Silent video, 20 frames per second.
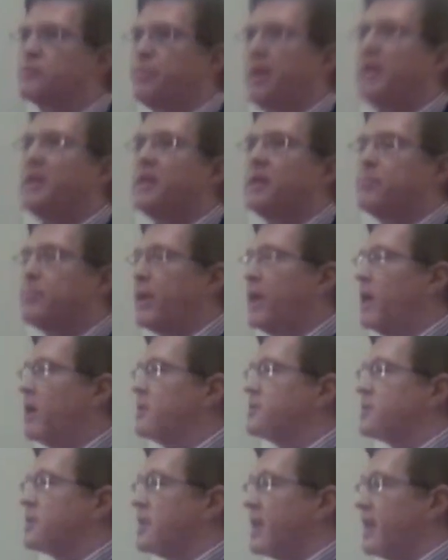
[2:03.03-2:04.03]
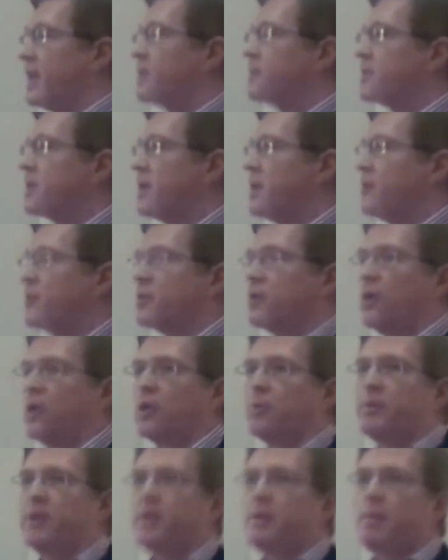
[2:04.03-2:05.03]
of spending powers in the healthcare
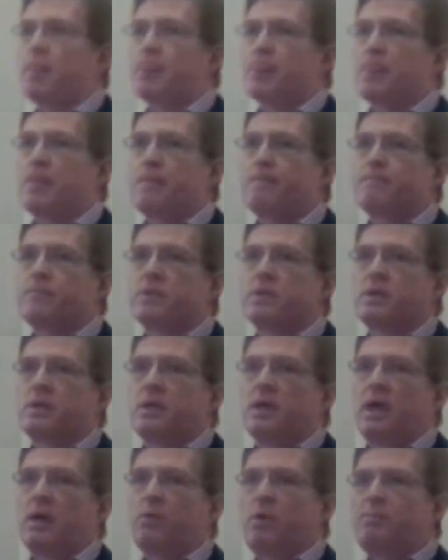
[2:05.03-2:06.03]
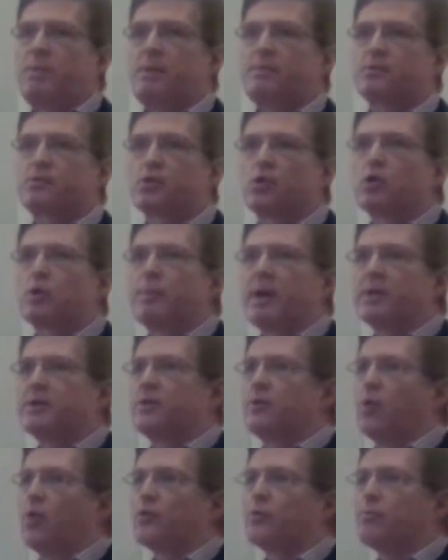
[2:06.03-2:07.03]
economy. And when people talk about
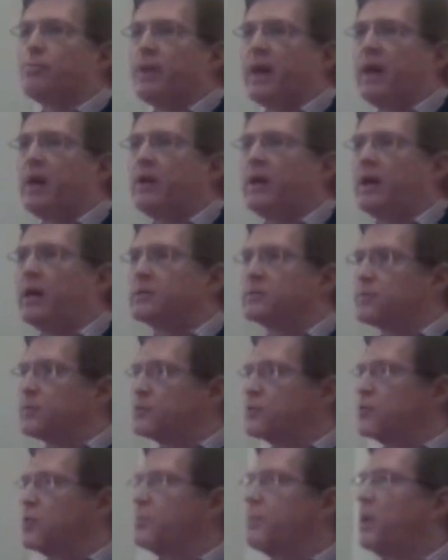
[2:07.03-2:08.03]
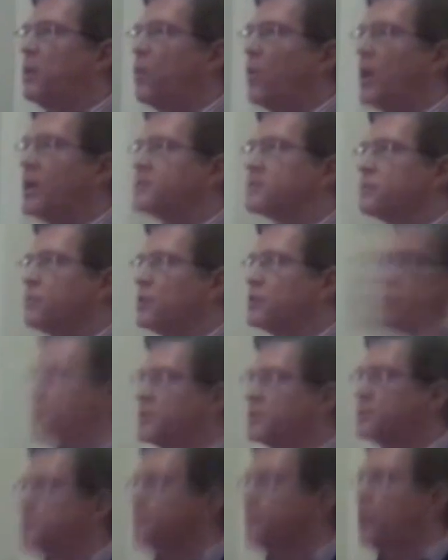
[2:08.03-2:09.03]
the Northern Powerhouse, we're talking about ways in which we
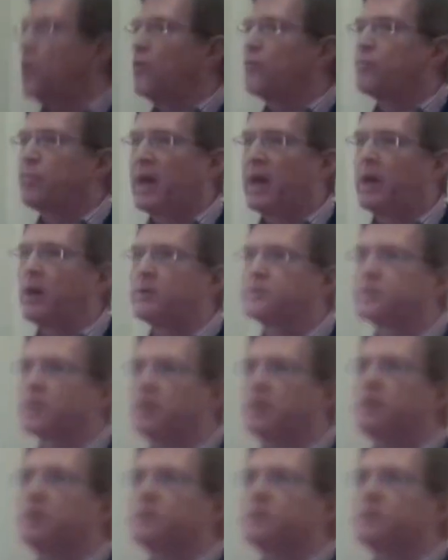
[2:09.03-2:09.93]
can devolve powers